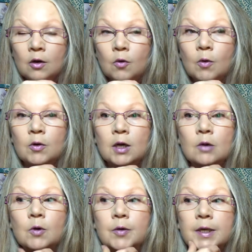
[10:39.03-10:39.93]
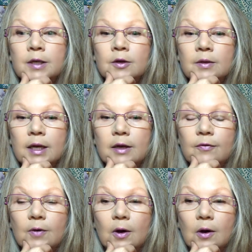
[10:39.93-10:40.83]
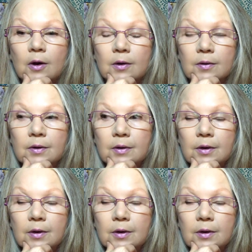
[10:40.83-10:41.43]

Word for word: quote unquote in your life are